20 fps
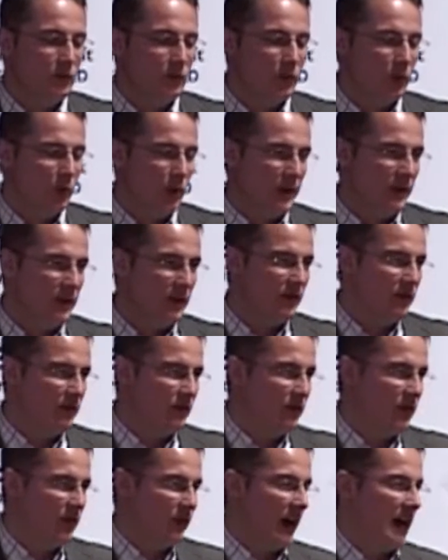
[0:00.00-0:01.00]
we have a
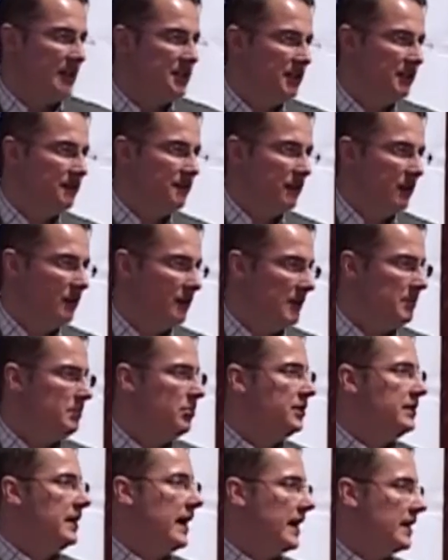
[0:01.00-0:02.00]
variety of
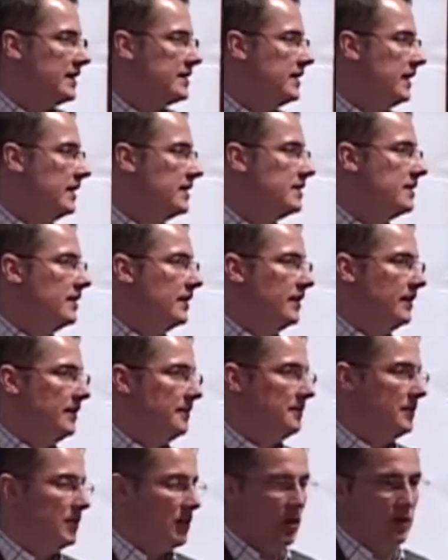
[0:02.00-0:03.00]
input data sets,
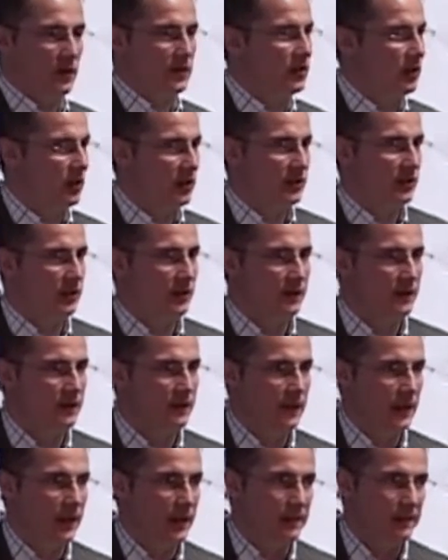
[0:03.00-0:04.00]
all sorts of
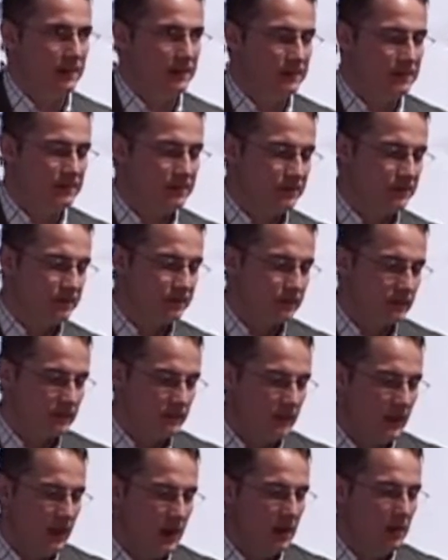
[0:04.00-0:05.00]

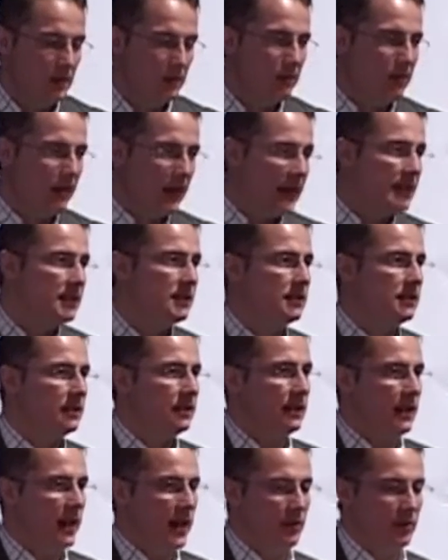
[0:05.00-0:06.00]
places in
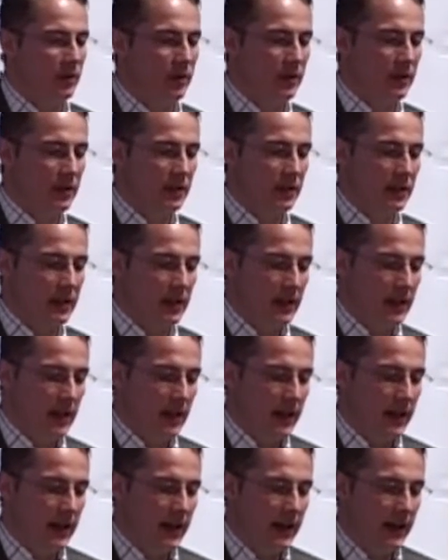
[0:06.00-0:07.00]
the network,
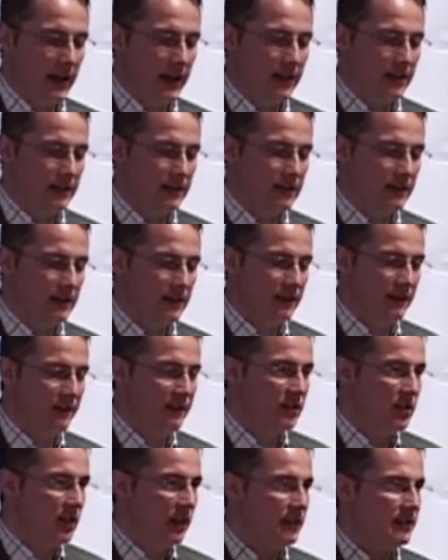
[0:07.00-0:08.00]
and the
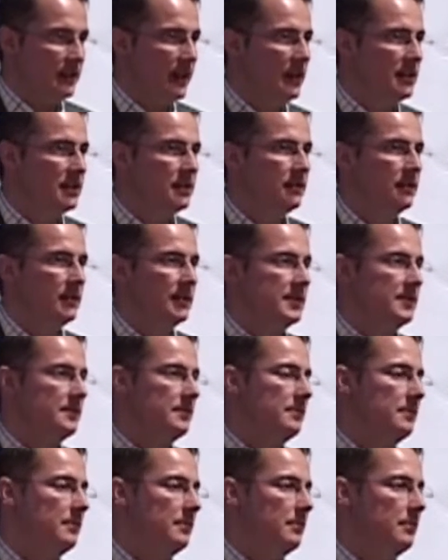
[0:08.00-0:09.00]
visualization is
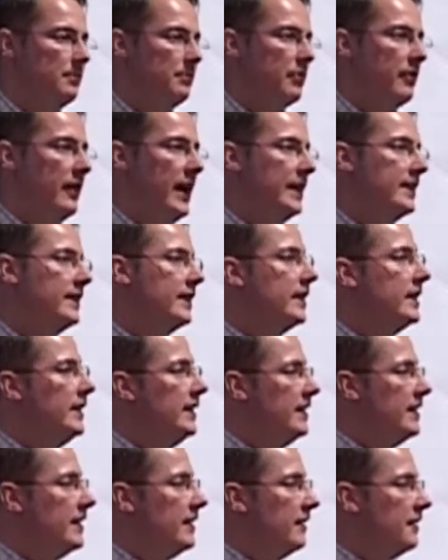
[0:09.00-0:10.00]

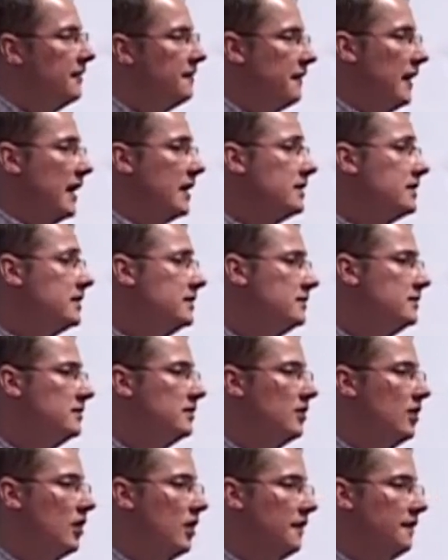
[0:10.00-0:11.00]
practically a
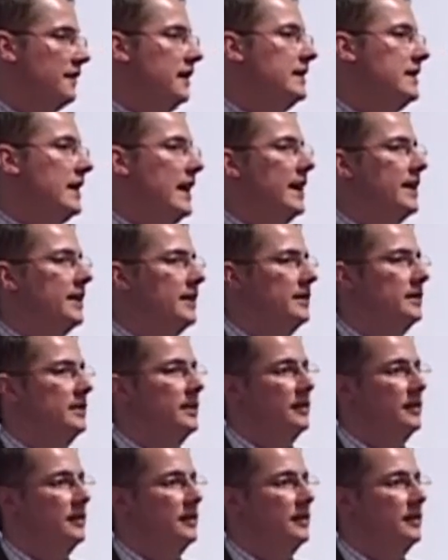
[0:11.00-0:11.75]
function of the data